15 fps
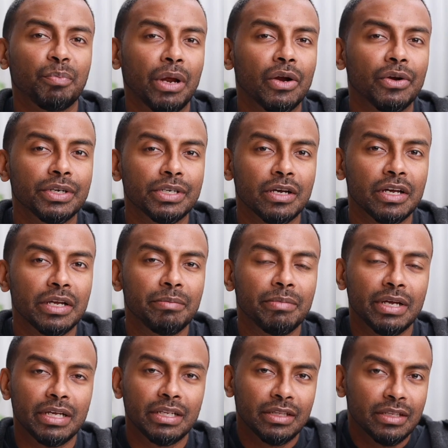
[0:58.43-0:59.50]
paradigm
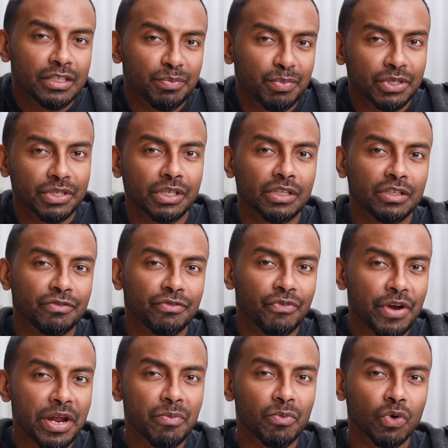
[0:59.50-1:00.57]
and this particular
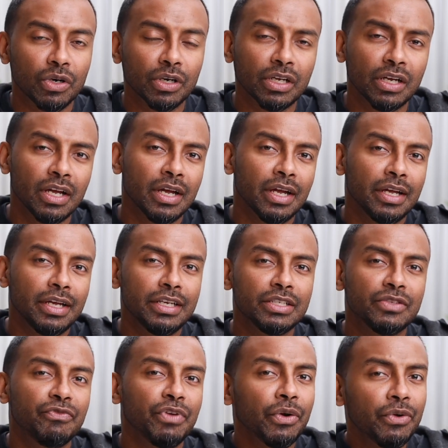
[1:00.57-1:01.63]
framework
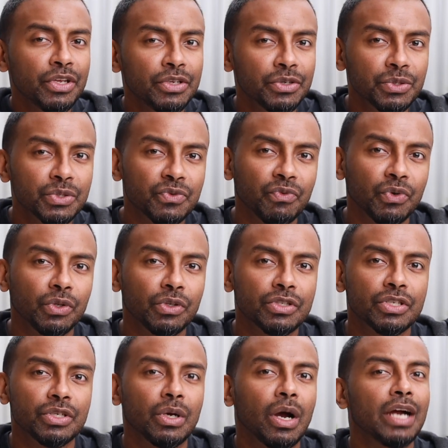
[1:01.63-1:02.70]
is very useful
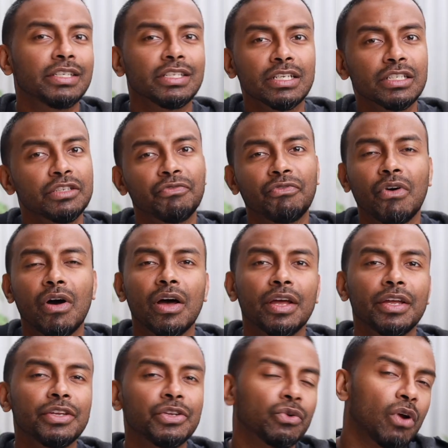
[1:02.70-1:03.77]
to
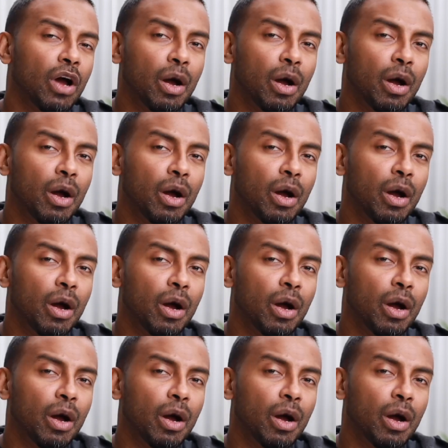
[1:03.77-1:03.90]
identify your